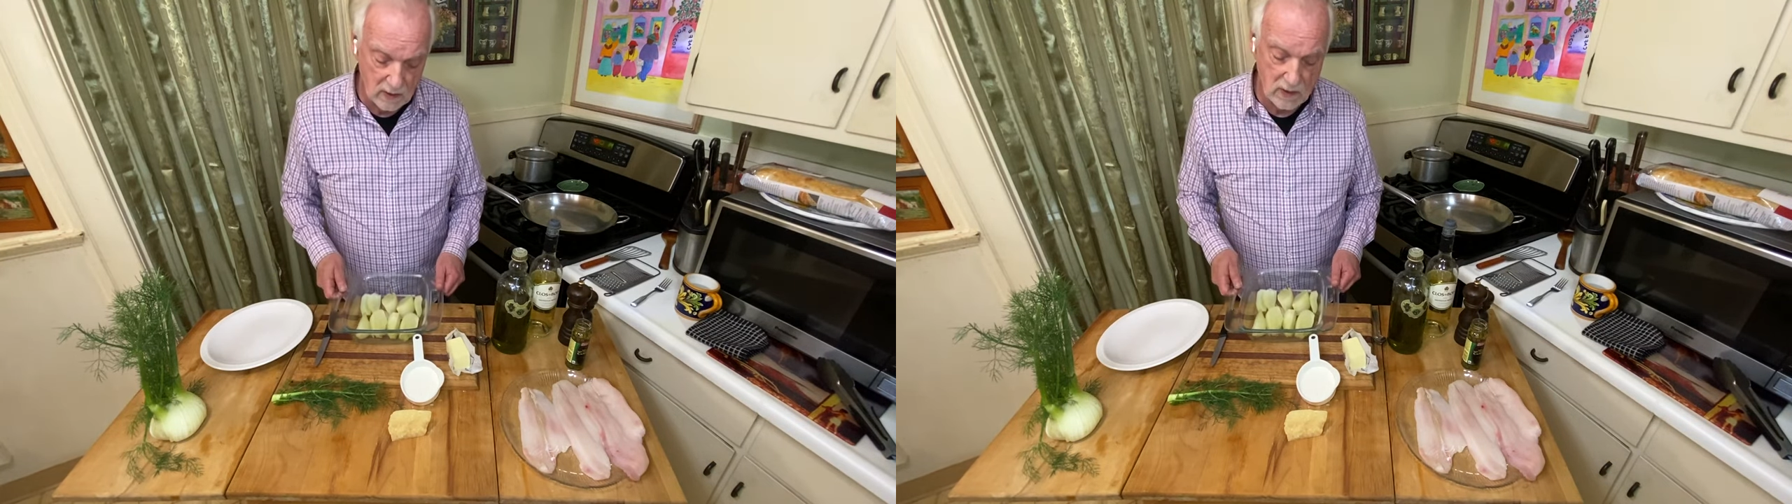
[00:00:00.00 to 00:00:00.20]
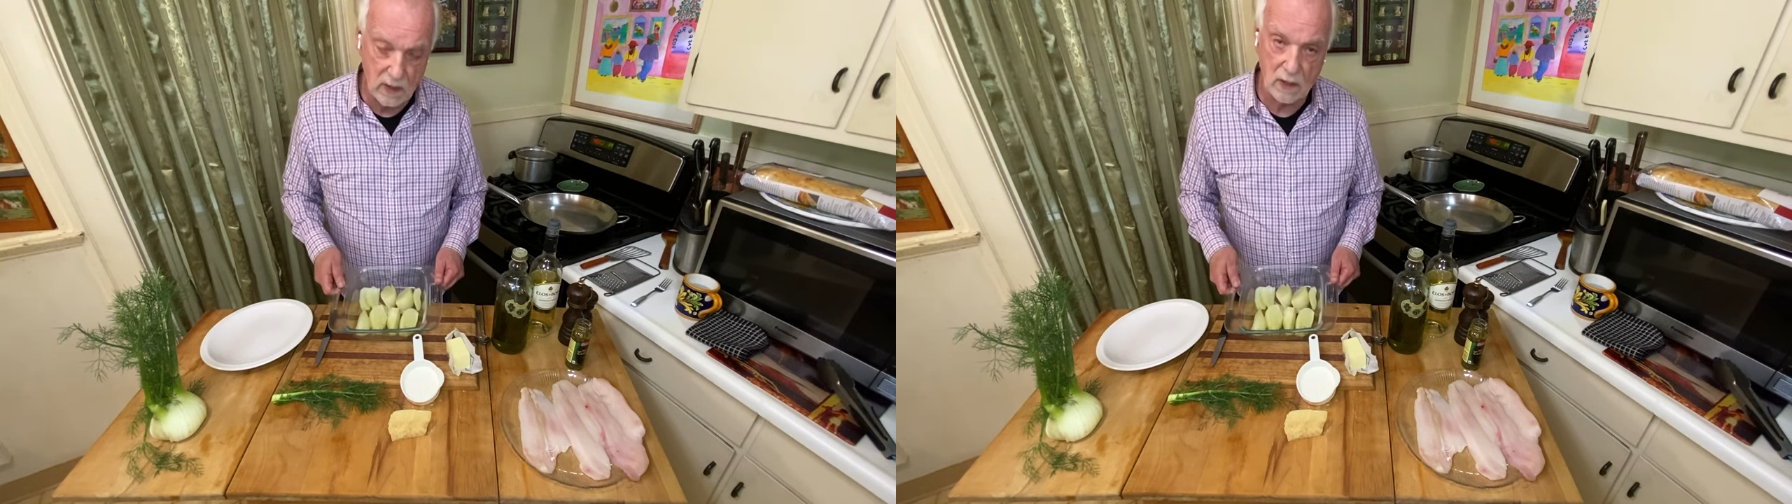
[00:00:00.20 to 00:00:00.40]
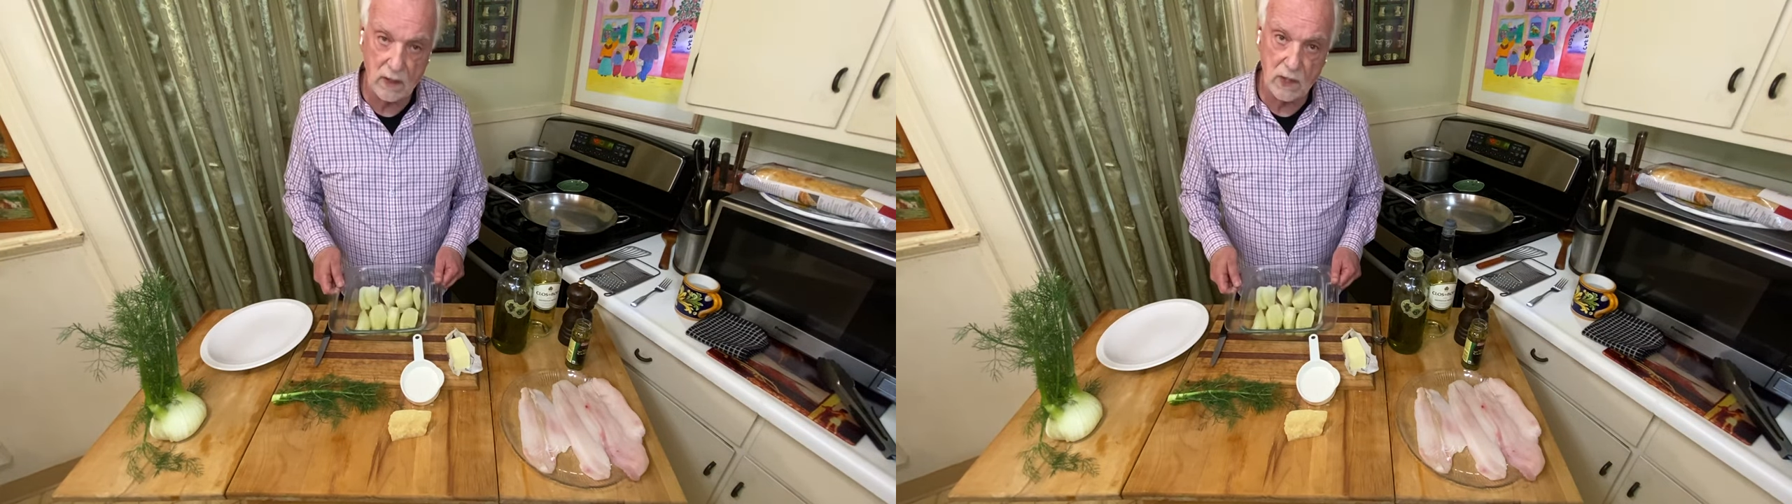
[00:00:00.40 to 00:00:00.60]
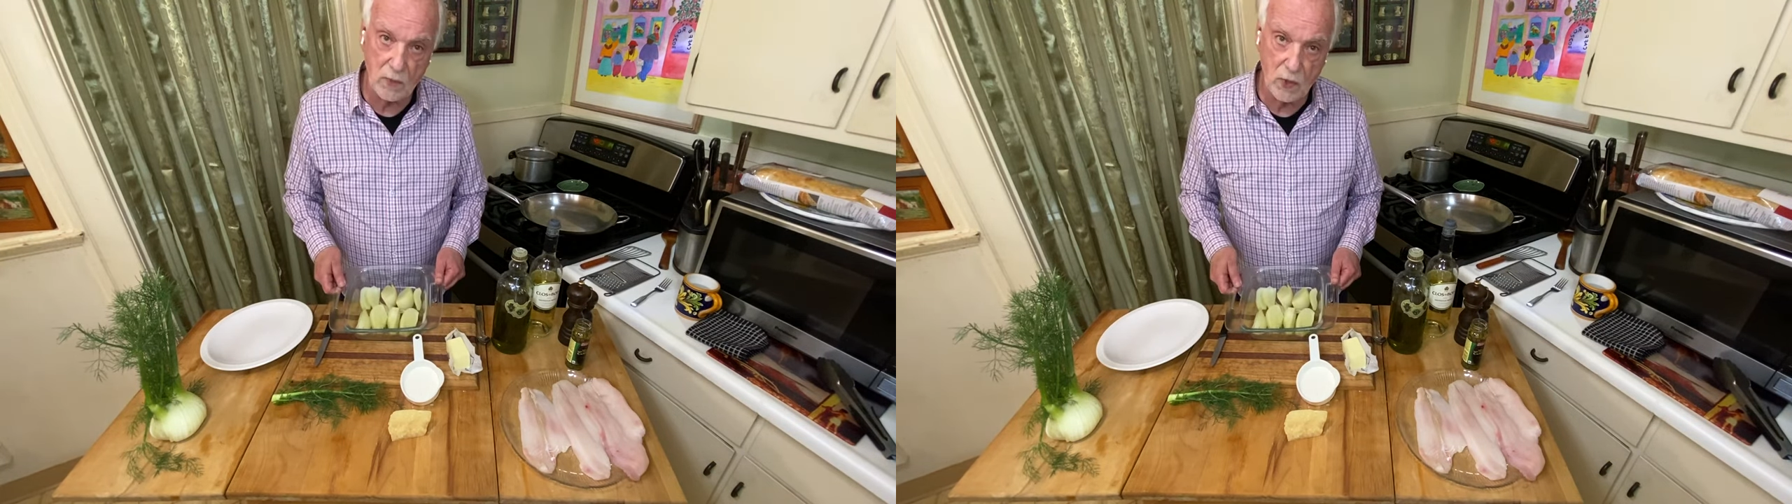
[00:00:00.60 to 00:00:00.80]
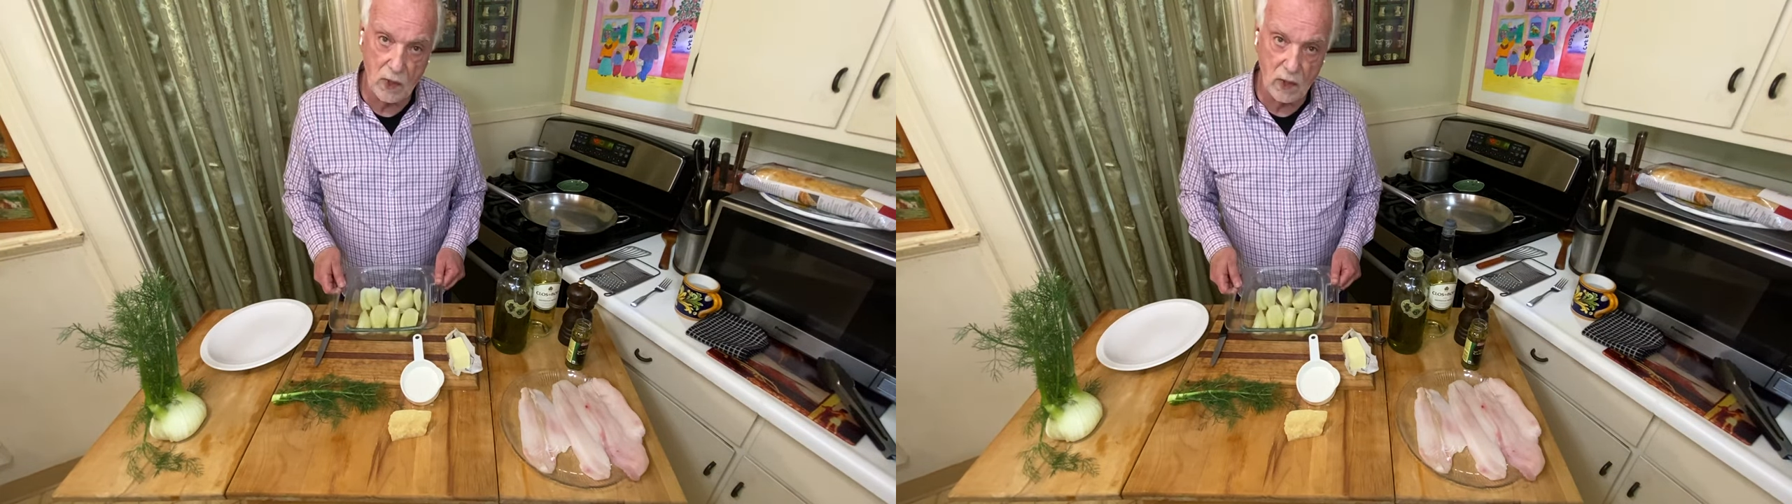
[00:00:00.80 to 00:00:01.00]
these in a
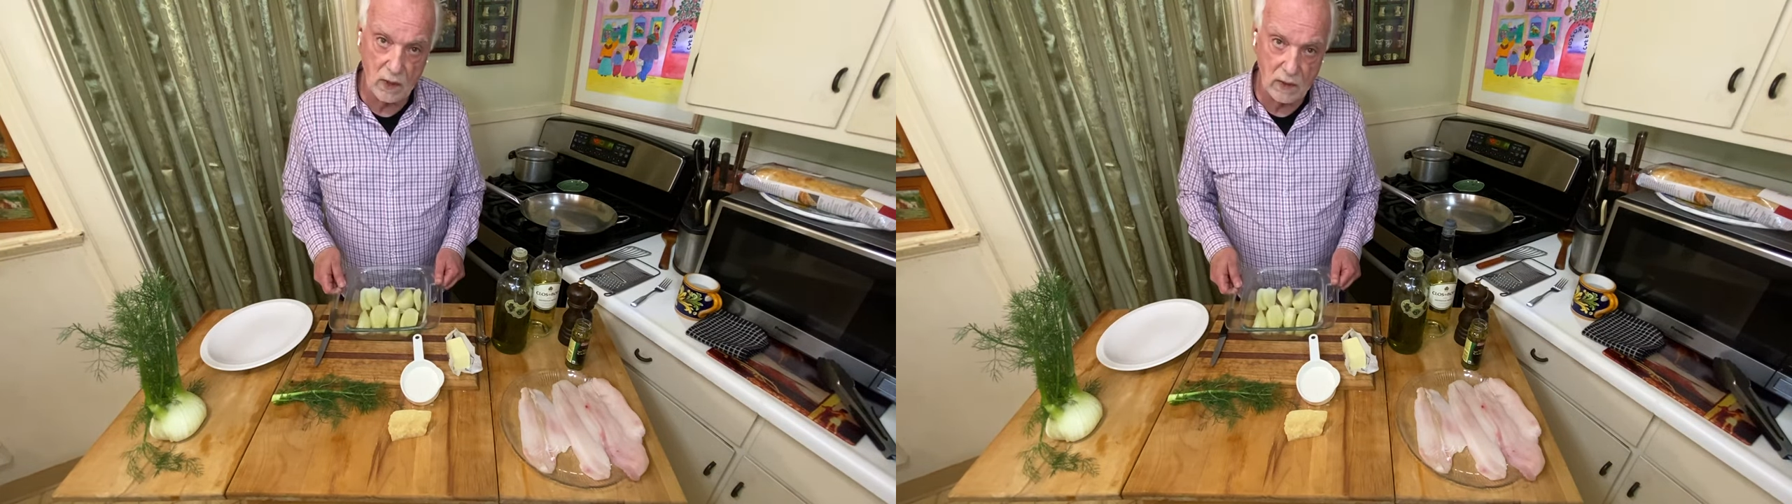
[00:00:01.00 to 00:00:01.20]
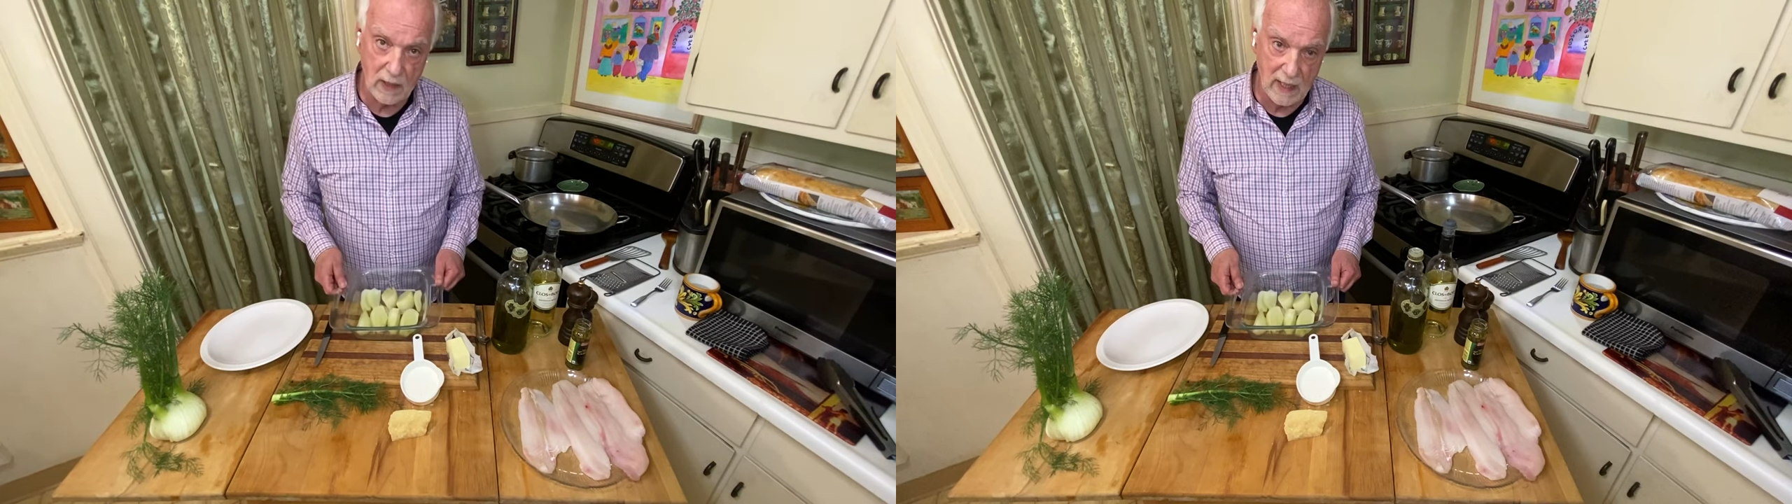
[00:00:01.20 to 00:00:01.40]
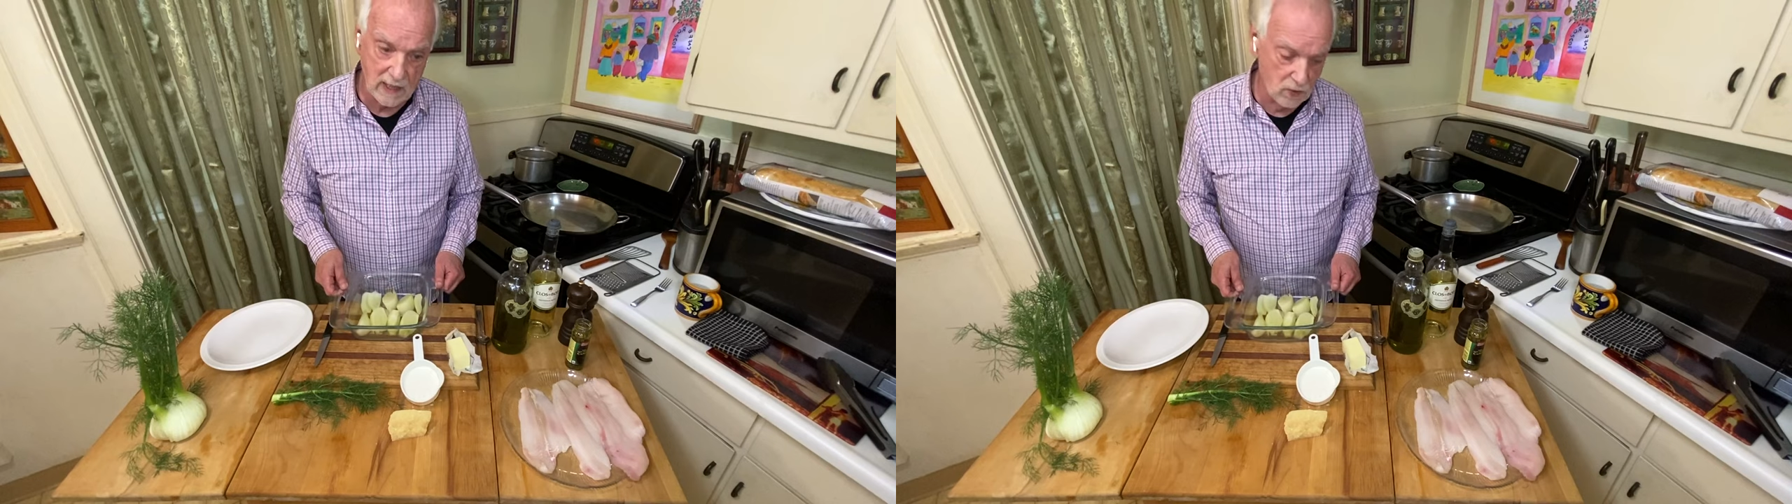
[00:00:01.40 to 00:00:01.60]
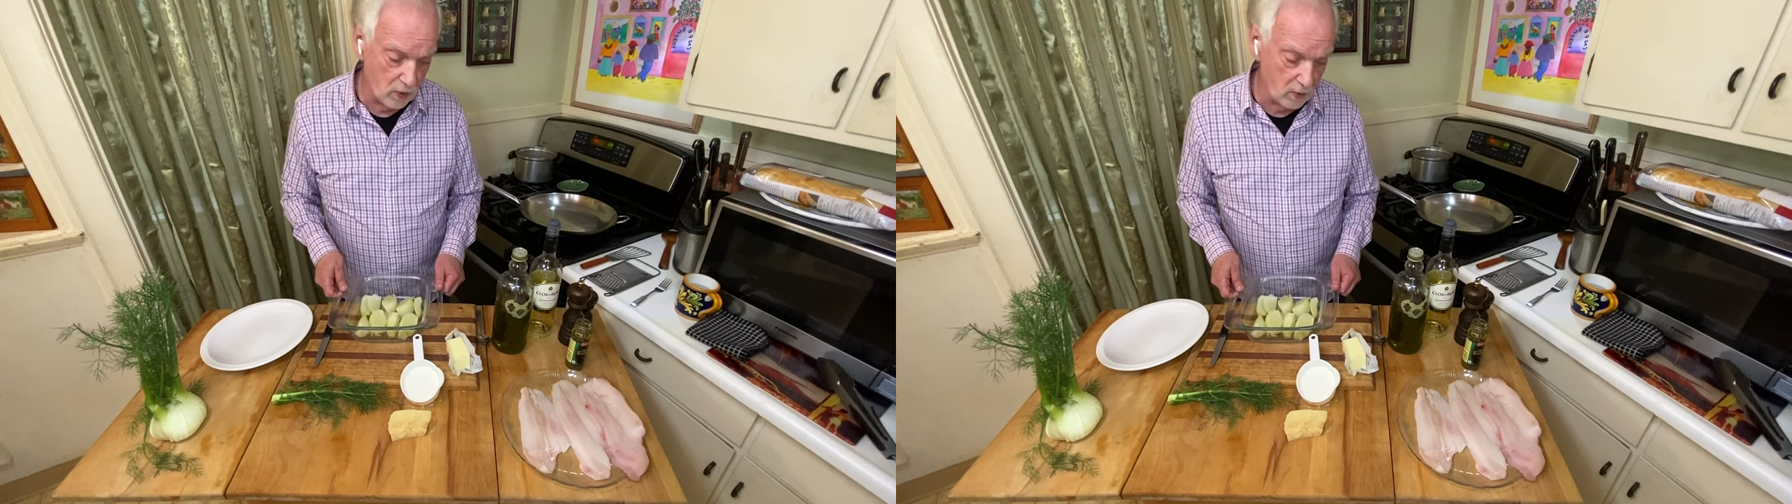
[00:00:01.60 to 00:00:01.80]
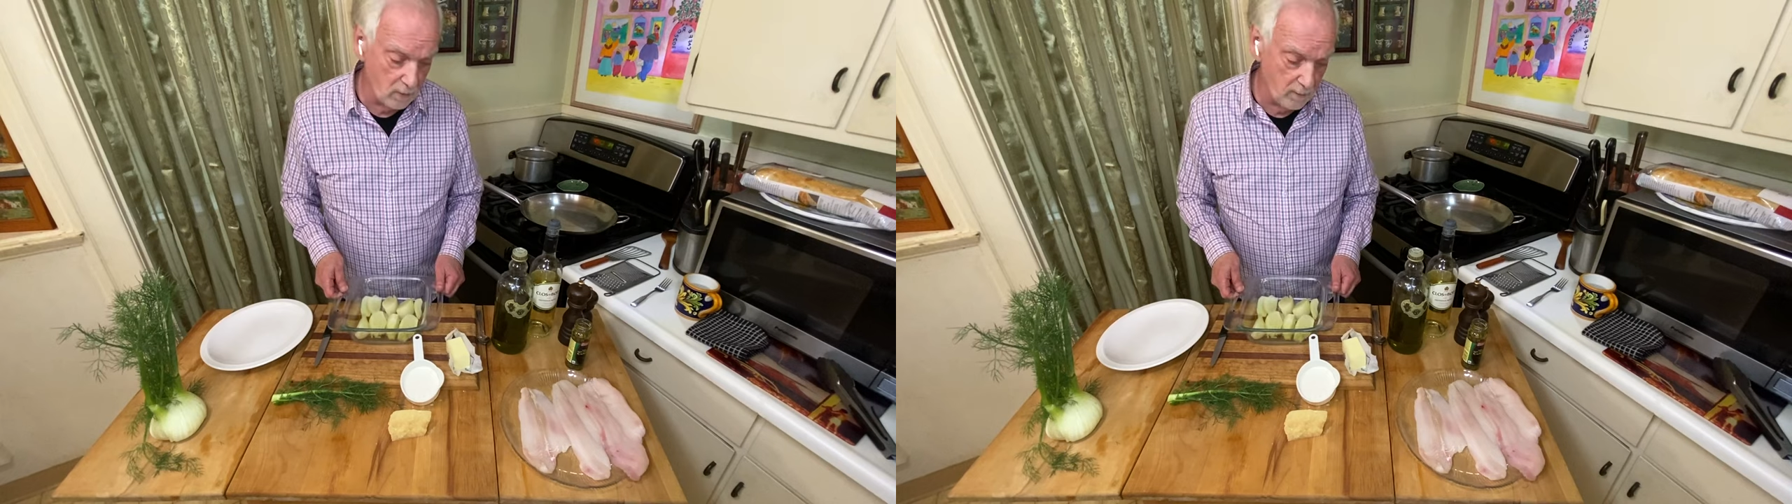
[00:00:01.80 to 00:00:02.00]
small
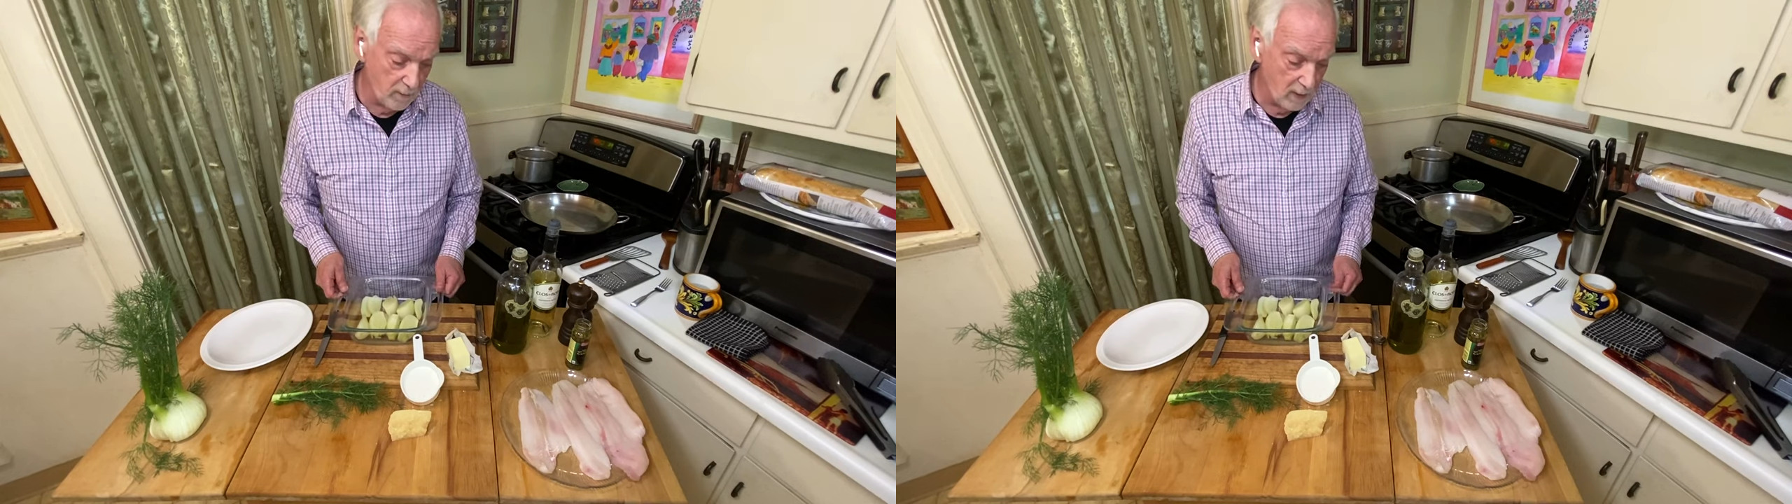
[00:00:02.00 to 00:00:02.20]
casserole